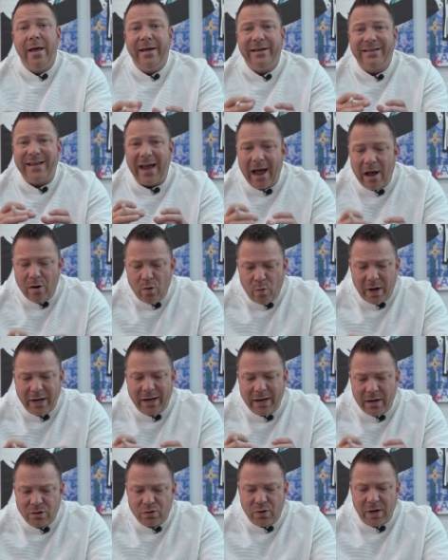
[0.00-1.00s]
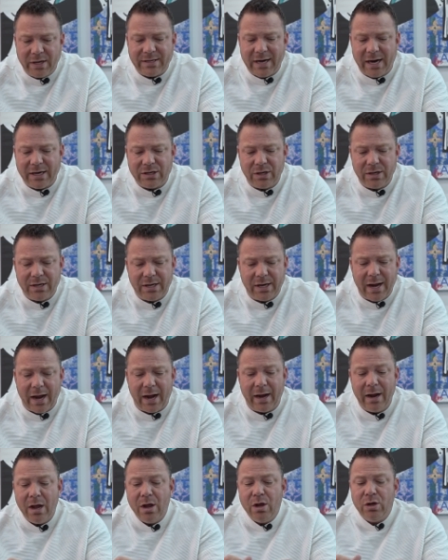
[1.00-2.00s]
is how do I get a transaction
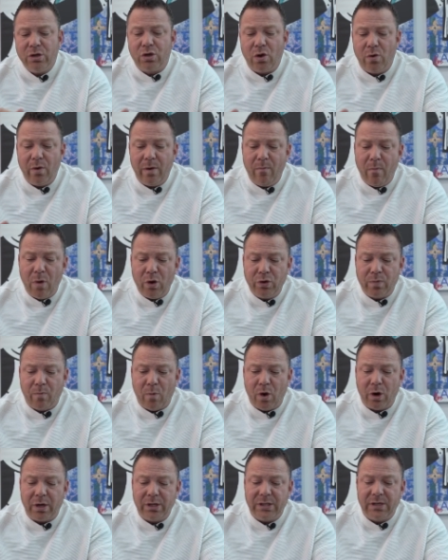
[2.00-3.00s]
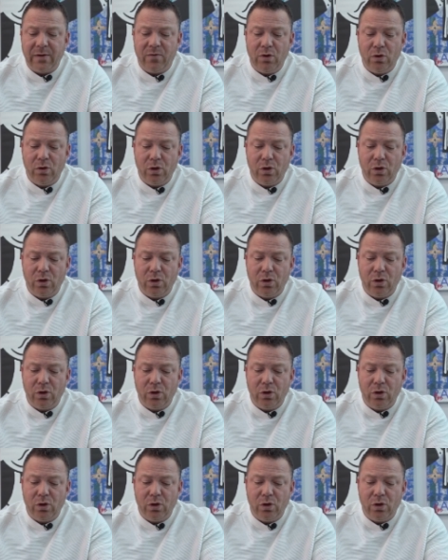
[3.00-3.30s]
today? So in most markets, if you